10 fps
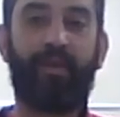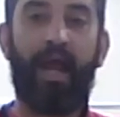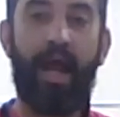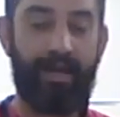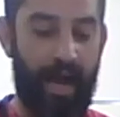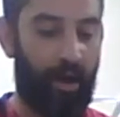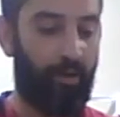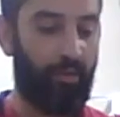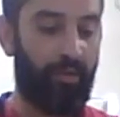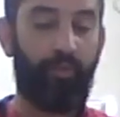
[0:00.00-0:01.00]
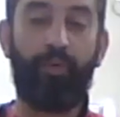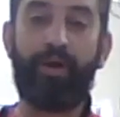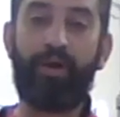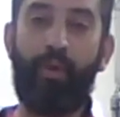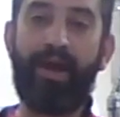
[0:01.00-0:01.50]
And now, we're
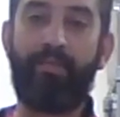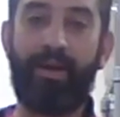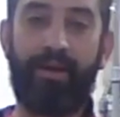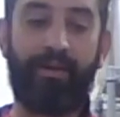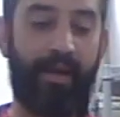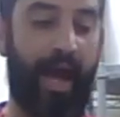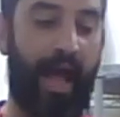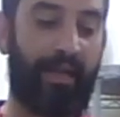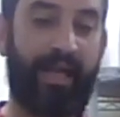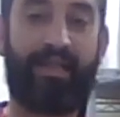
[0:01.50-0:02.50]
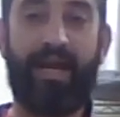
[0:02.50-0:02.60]
gonna wait a minute and let the